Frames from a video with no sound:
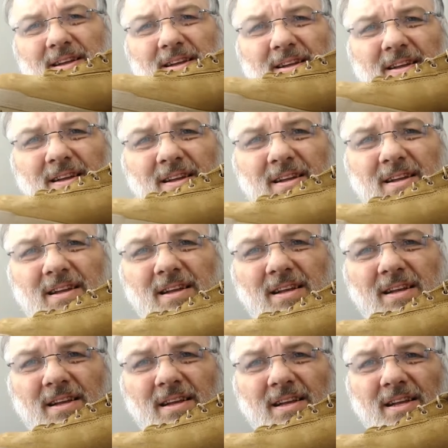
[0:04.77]

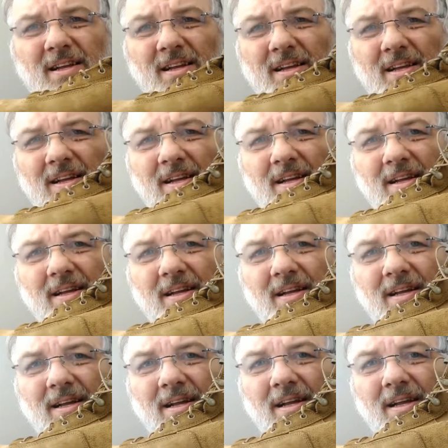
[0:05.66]

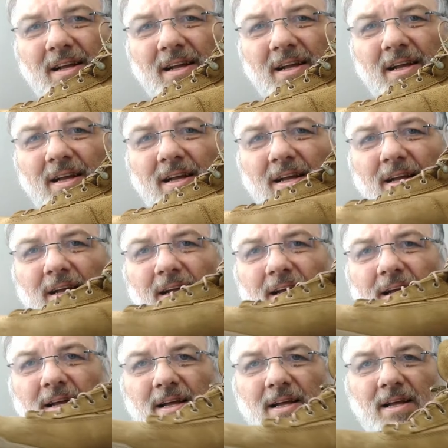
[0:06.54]

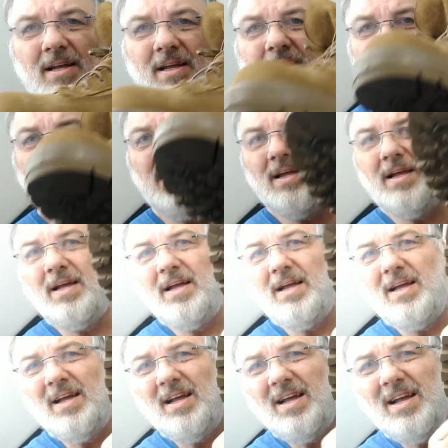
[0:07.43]

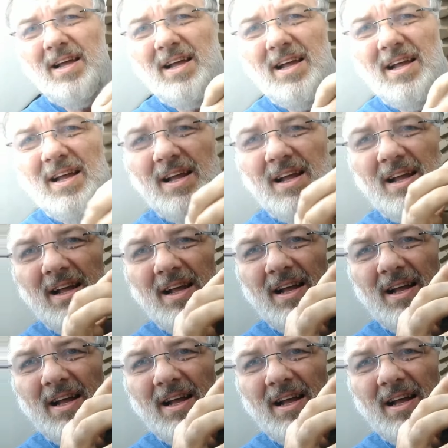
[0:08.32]
(no one is talking)